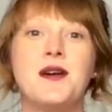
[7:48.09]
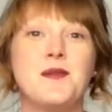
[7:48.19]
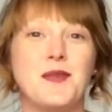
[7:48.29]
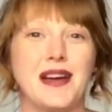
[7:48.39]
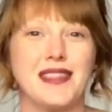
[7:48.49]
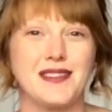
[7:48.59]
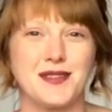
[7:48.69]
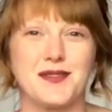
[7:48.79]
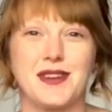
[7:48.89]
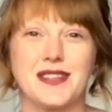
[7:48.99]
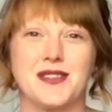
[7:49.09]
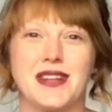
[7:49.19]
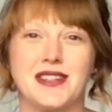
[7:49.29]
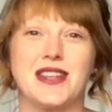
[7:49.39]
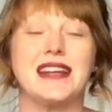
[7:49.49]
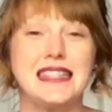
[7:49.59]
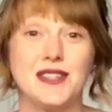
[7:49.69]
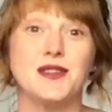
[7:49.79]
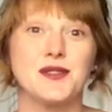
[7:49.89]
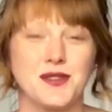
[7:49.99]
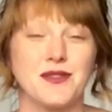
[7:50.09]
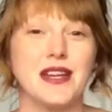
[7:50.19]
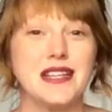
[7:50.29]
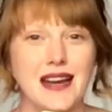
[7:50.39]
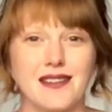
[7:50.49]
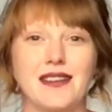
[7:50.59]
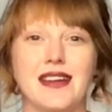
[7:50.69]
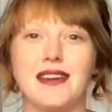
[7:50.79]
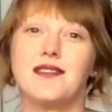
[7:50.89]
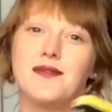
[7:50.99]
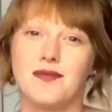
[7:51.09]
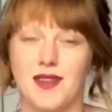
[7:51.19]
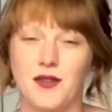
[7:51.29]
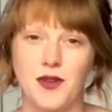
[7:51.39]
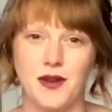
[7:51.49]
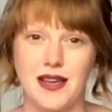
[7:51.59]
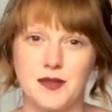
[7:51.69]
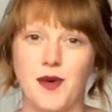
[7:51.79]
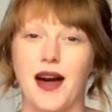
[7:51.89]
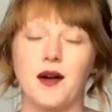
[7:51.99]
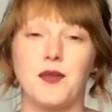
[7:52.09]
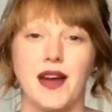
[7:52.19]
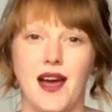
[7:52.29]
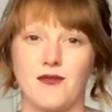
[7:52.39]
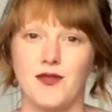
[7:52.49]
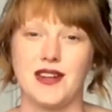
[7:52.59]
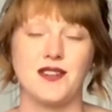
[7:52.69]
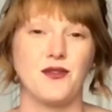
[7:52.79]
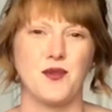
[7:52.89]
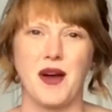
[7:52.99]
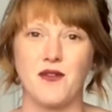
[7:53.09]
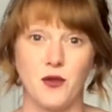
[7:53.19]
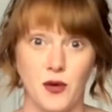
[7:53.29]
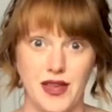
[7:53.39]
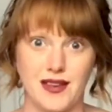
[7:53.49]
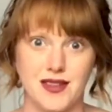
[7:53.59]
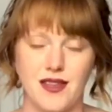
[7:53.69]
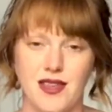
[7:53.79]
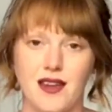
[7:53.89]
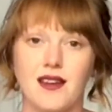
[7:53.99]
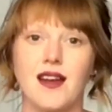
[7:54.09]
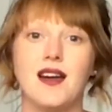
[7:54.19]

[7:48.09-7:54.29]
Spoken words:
but the Lord of the Rings trilogy I did used to read annually a few years back, but I haven't read it for about 4 years, I think.